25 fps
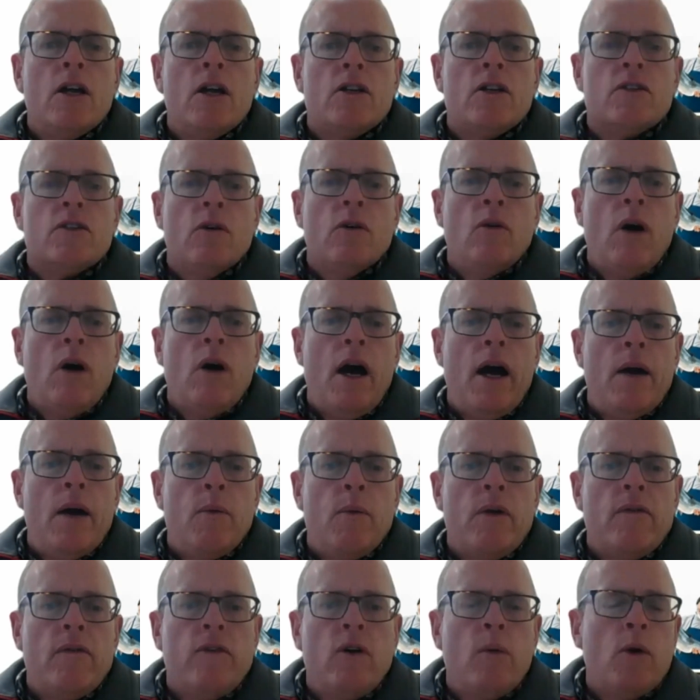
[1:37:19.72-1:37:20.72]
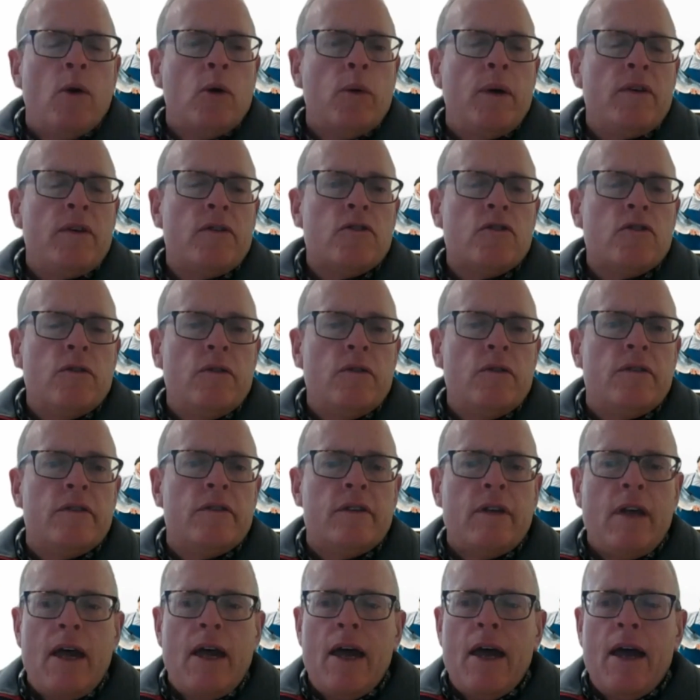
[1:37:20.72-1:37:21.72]
So we have no more
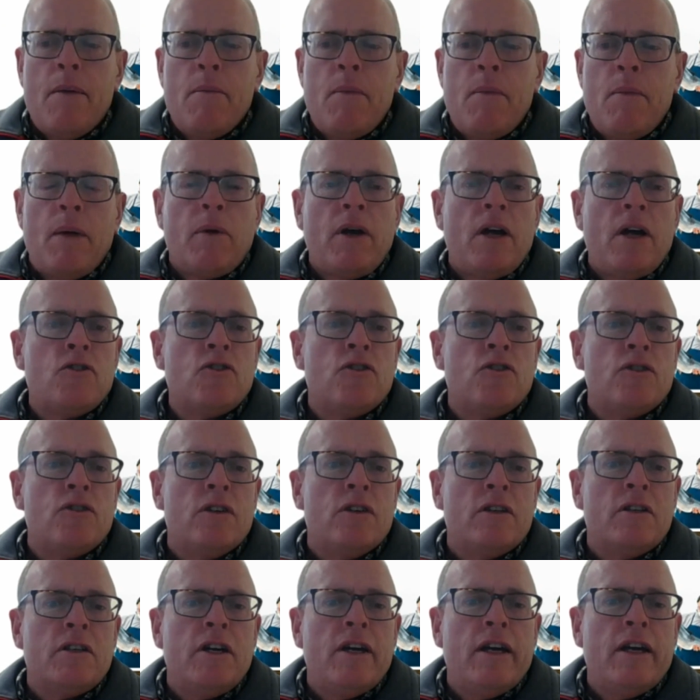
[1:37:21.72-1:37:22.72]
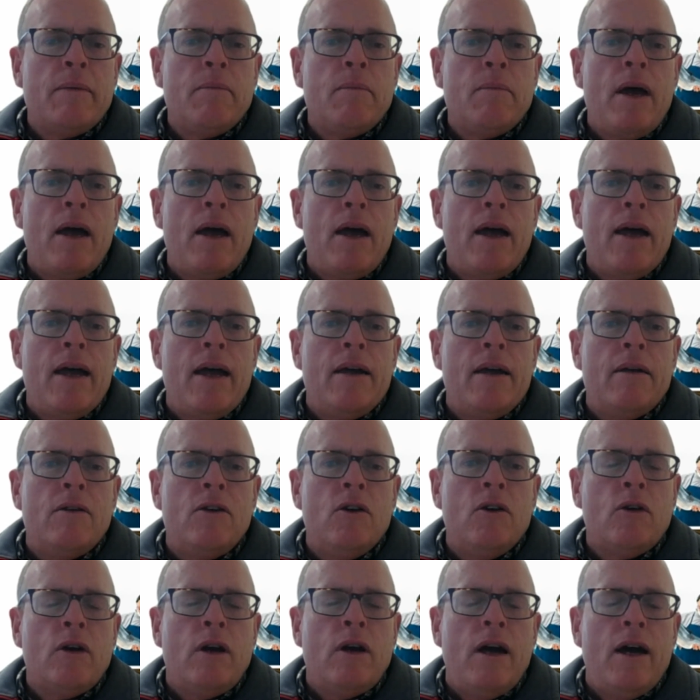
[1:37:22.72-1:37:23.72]
questions. I'm conscious of the time.
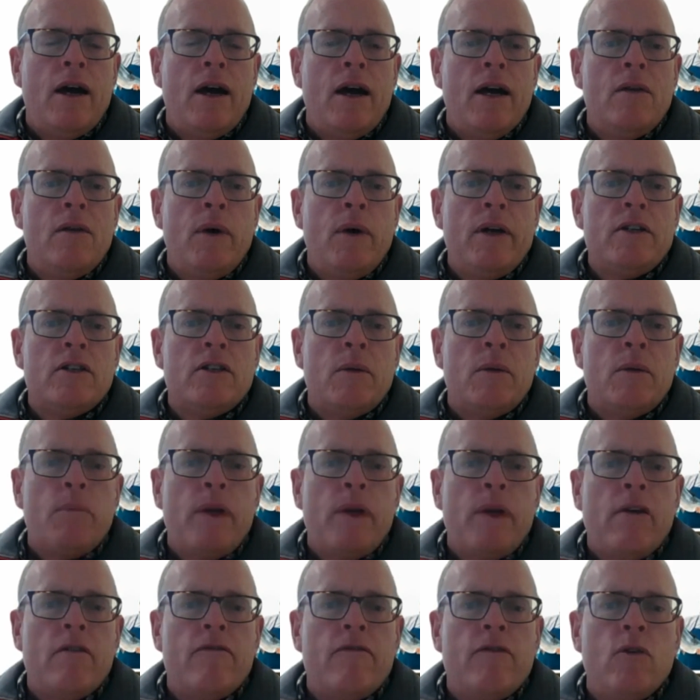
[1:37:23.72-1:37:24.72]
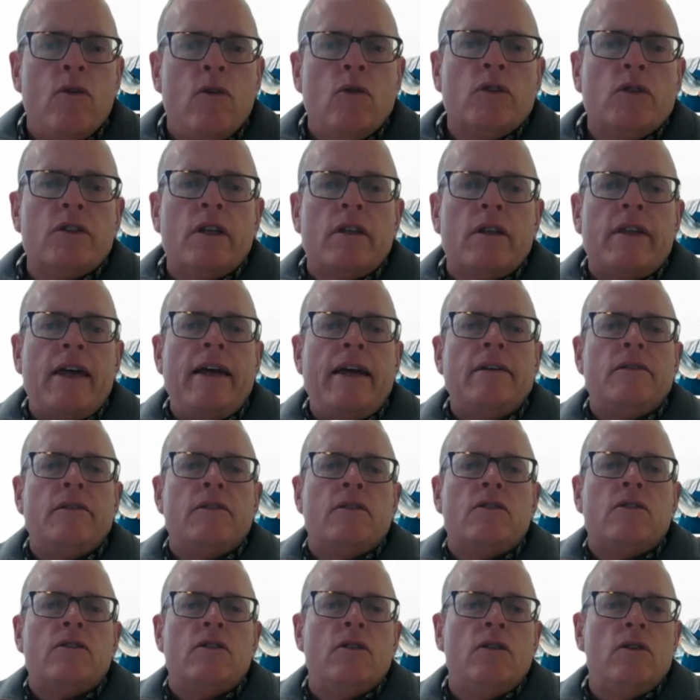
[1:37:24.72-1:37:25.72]
Look, I'll wind it up there, folks.
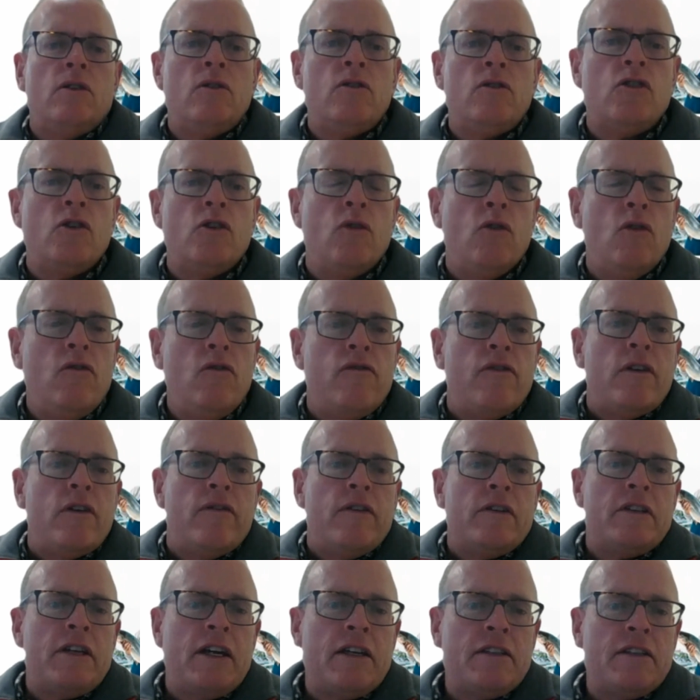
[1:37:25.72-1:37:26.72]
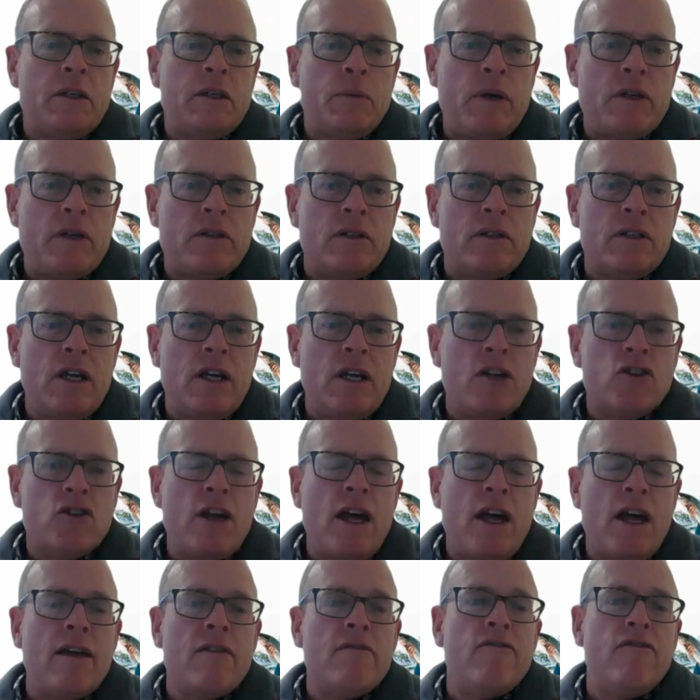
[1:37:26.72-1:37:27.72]
Thanks to Joe for a fantastic presentation
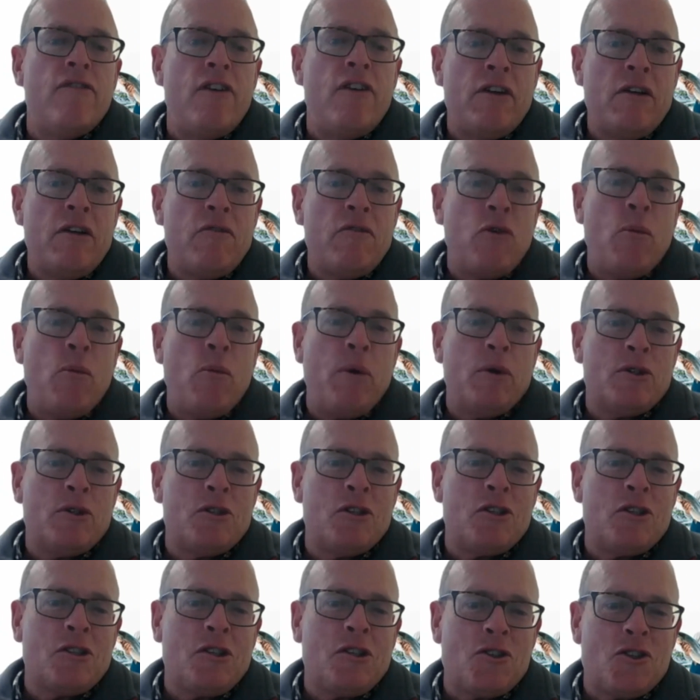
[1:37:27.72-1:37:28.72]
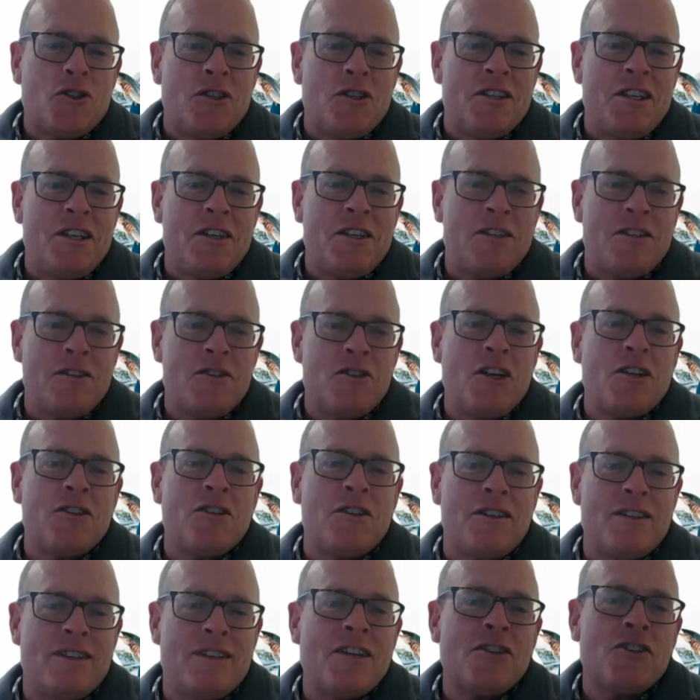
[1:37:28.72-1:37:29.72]
and a very robust discussion
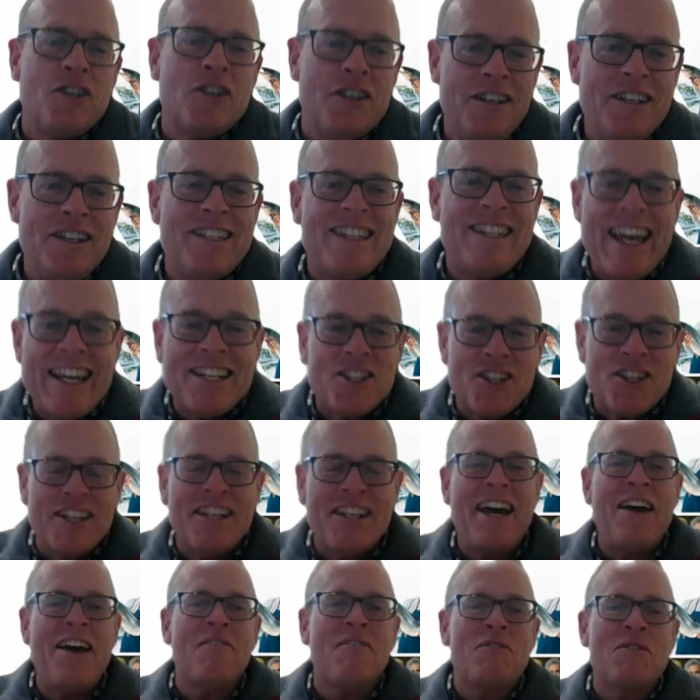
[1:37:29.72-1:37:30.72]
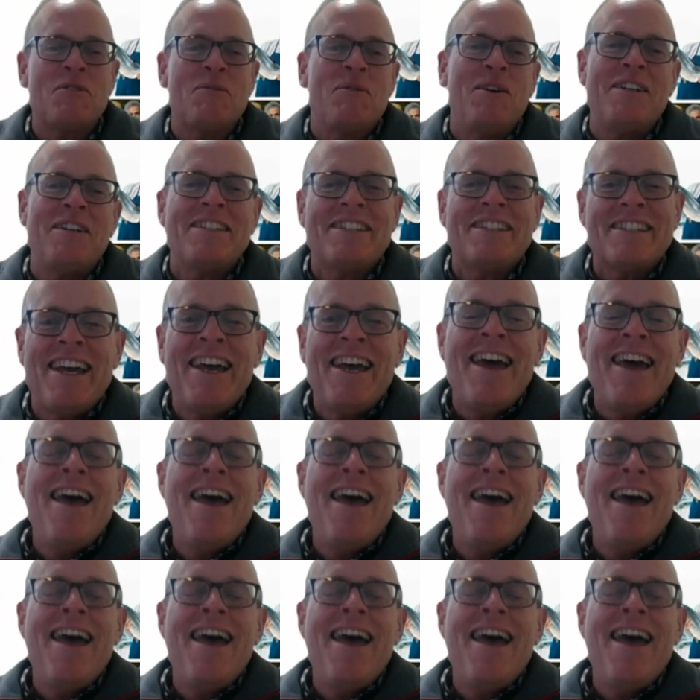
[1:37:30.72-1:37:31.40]
session afterwards.